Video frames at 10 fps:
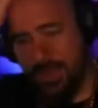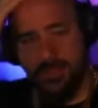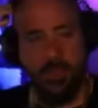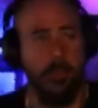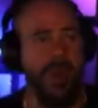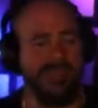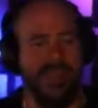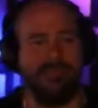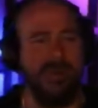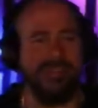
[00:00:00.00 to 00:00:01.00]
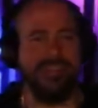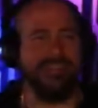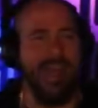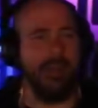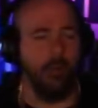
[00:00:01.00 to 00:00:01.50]
Yo, if my D
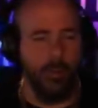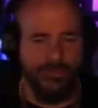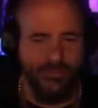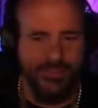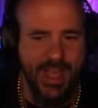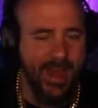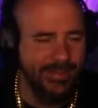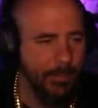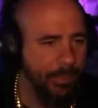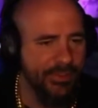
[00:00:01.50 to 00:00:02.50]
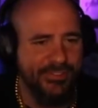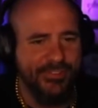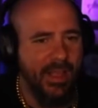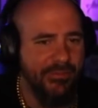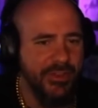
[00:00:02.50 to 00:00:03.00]
tackle would just not get
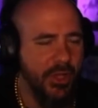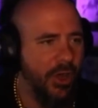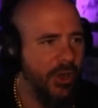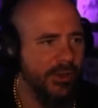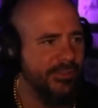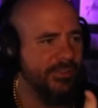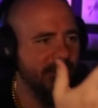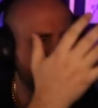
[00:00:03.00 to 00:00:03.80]
pushed 7 yards,